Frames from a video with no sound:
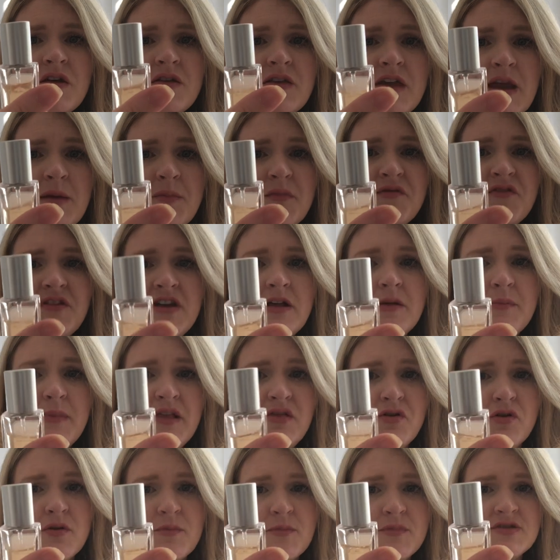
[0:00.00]
the Amber Vanilla by
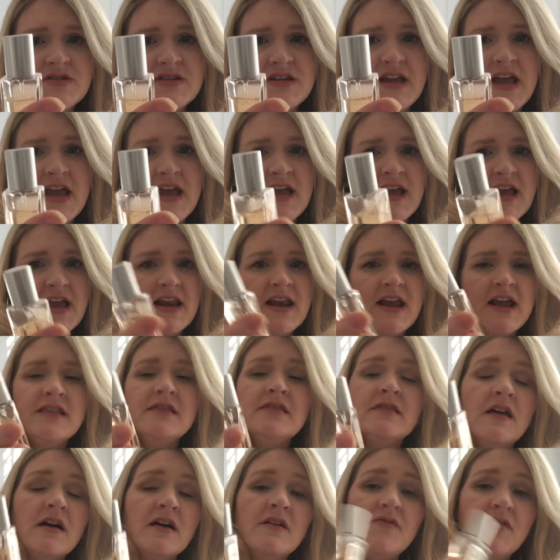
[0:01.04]
Laura Mercier, and I
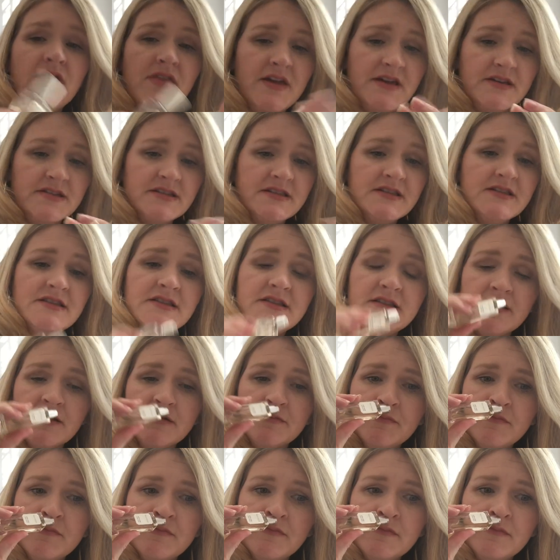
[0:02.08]
love this. This is a,
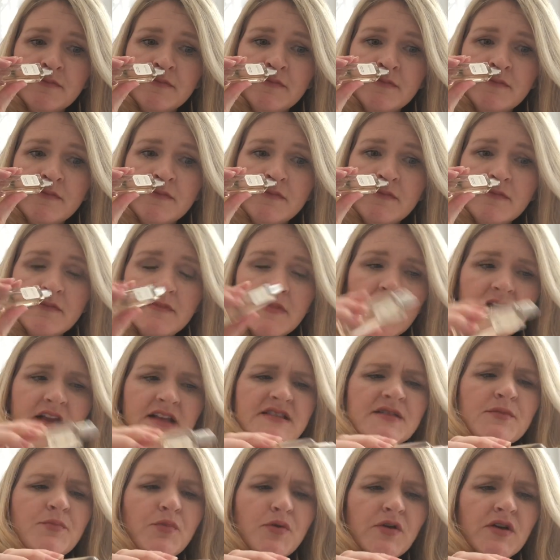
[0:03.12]

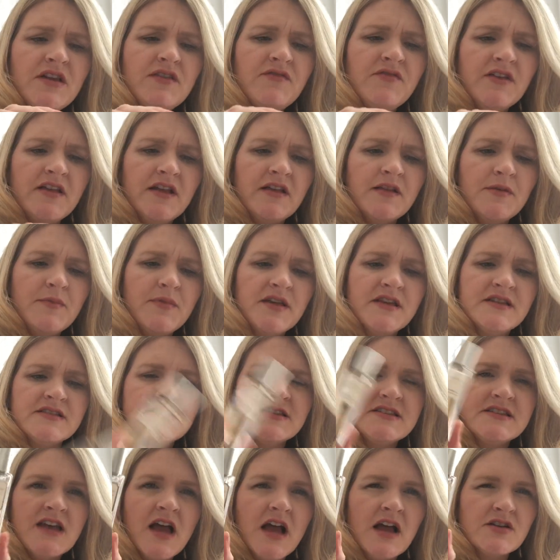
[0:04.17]
it's a pretty vanilla because
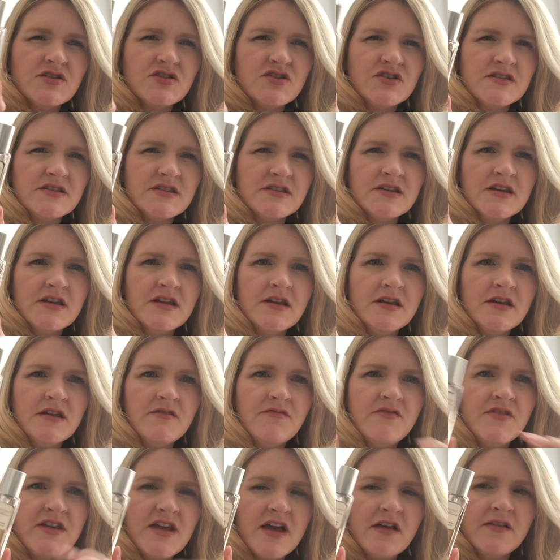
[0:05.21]
it's not just
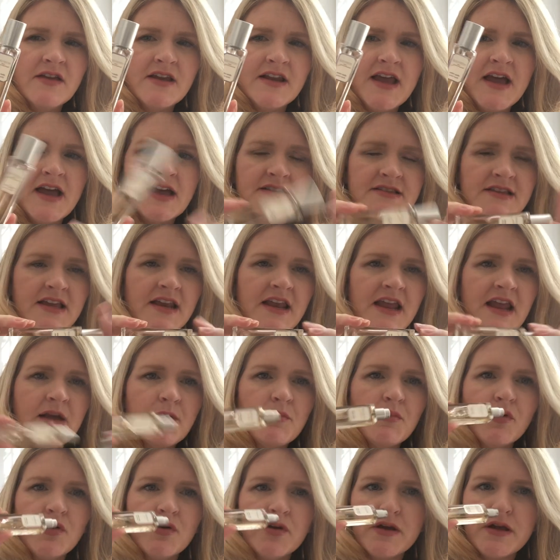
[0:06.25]
vanilla, it has that
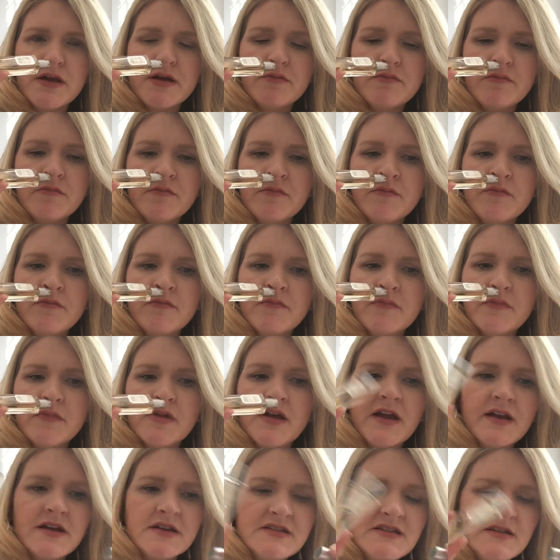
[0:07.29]
ambery
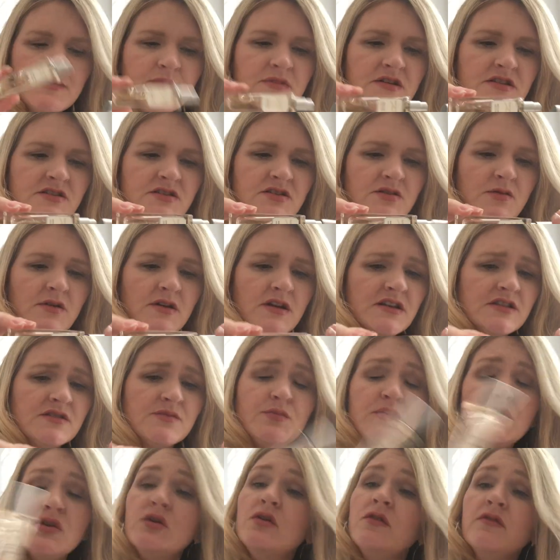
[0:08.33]
kind of deepness to it, and it's
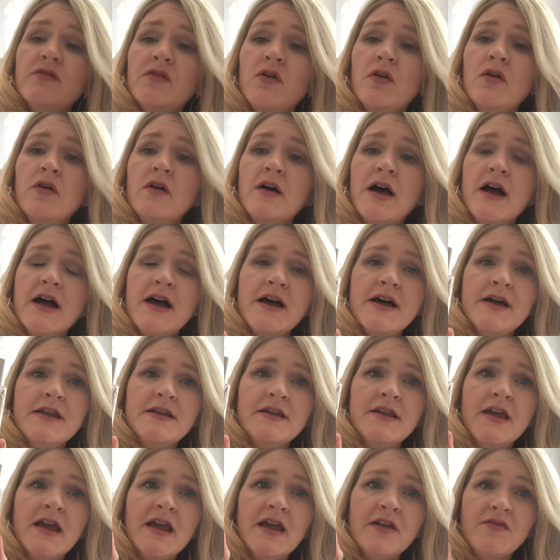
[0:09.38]
beautiful.
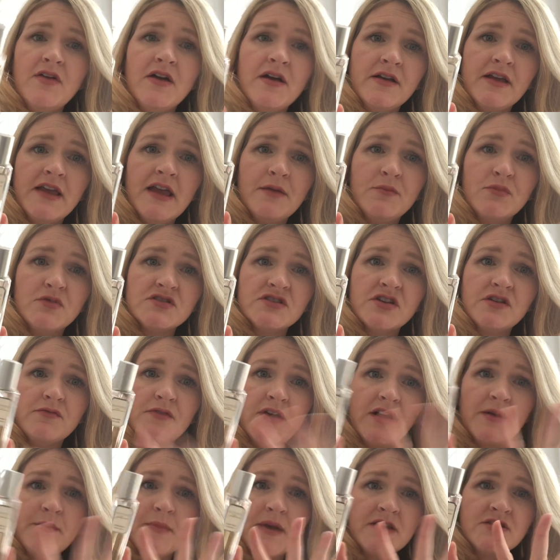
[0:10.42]
And if I, again, was gonna
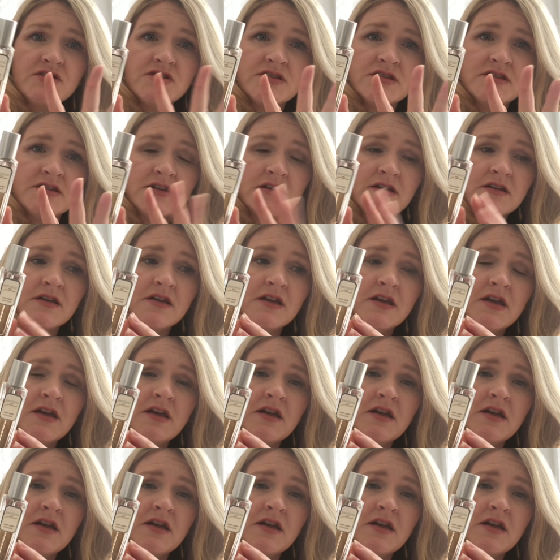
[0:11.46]
recommend just a,